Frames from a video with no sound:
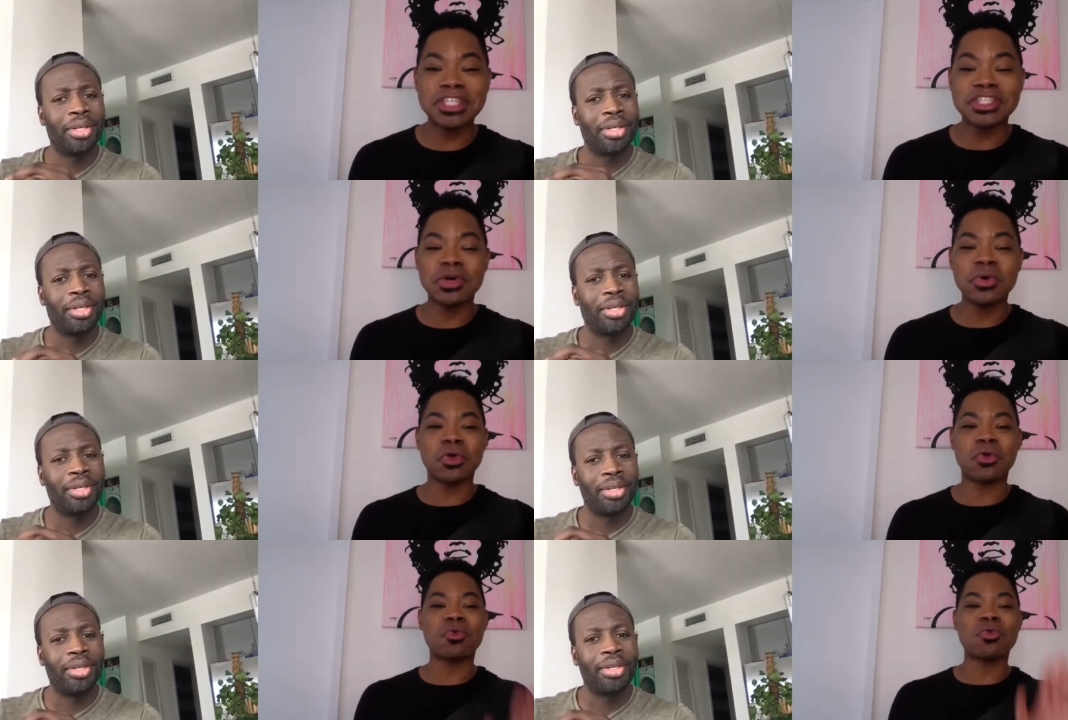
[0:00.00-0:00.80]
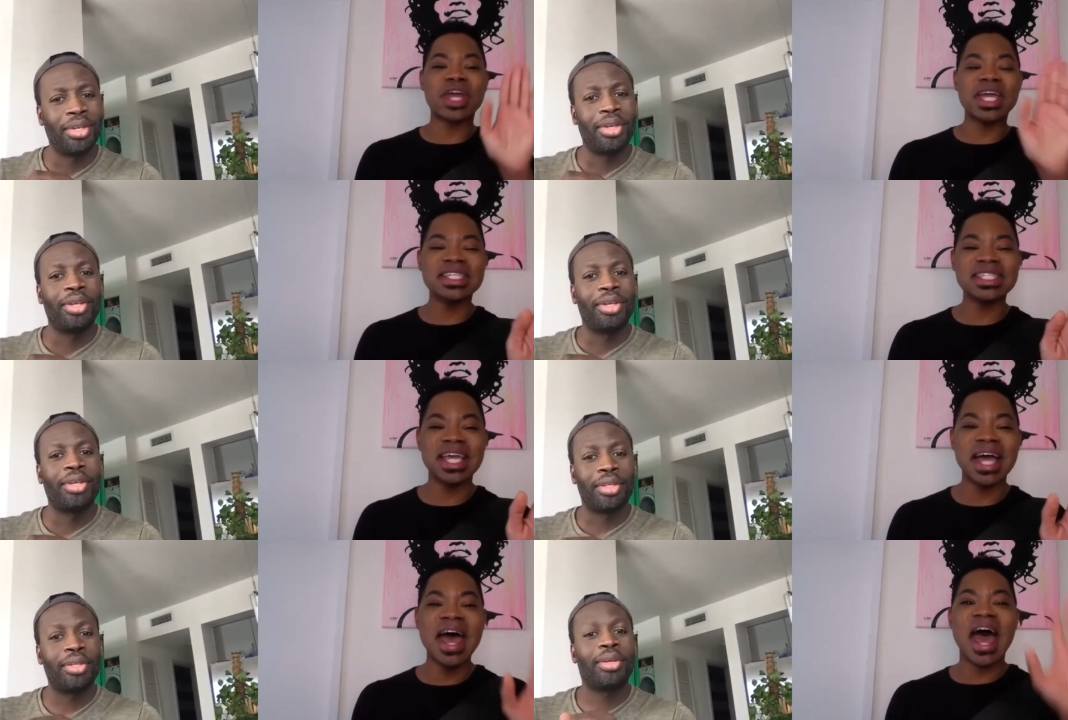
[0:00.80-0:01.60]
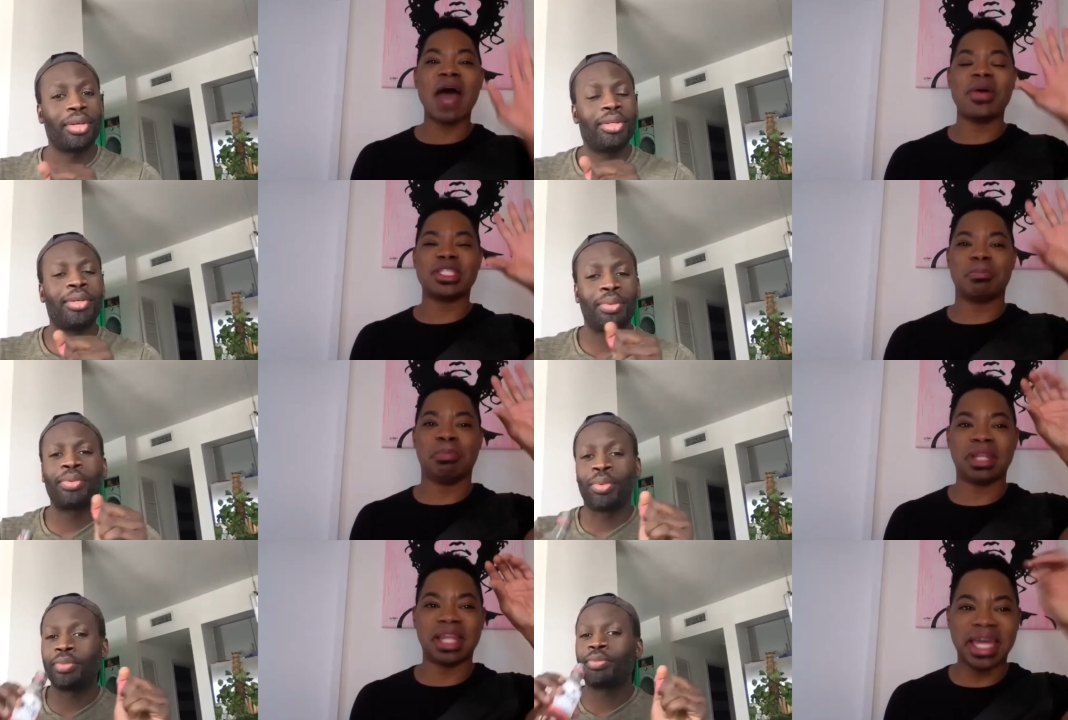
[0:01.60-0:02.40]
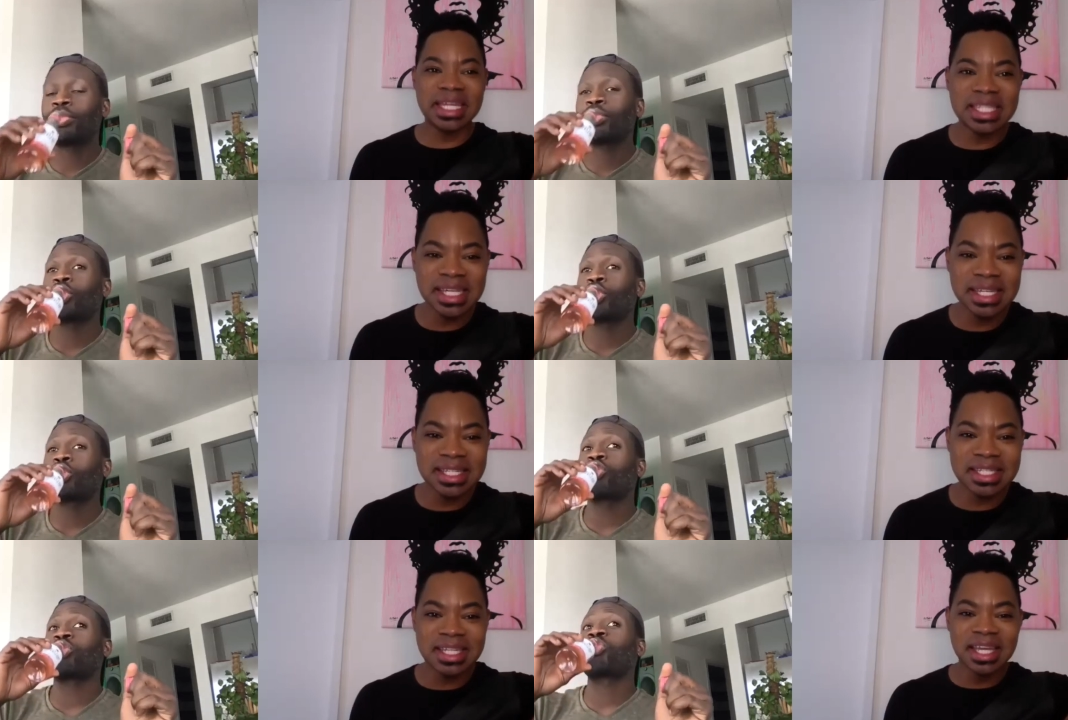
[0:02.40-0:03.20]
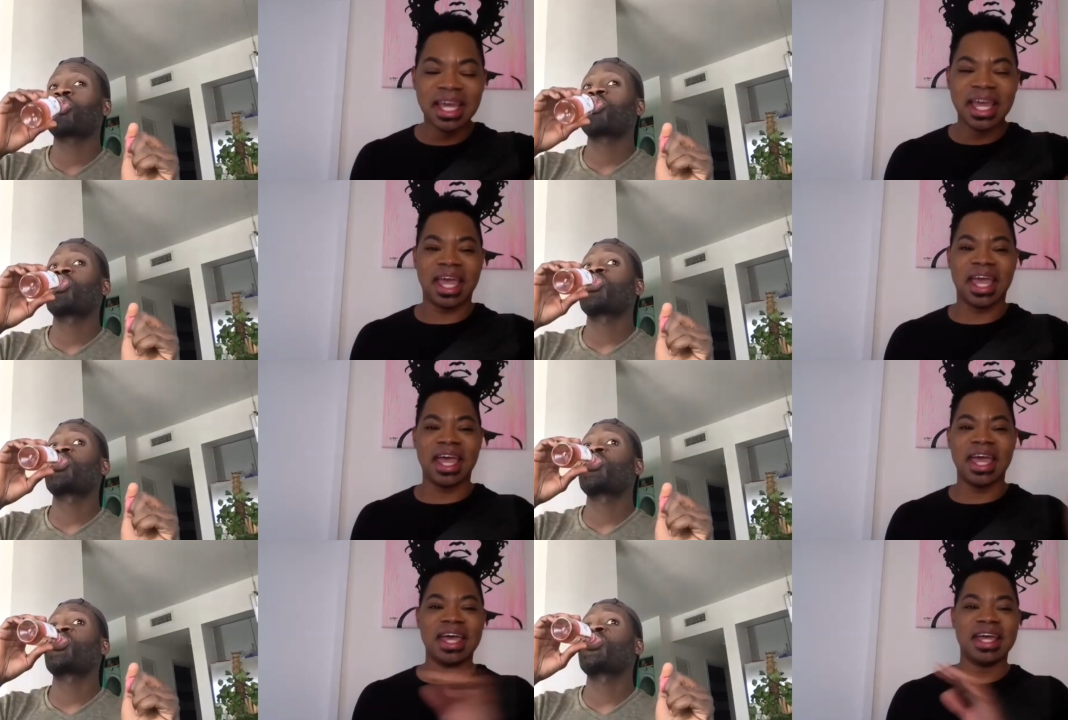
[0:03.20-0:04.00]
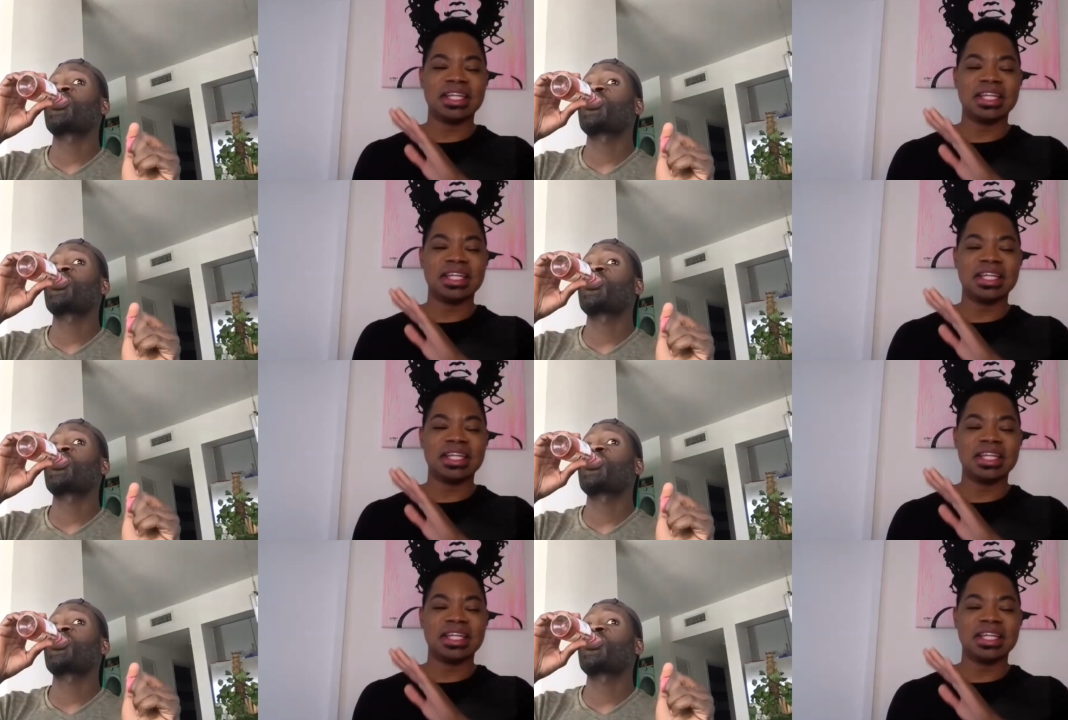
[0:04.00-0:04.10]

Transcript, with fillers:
Speaker 1: so crazy how it's blatant. And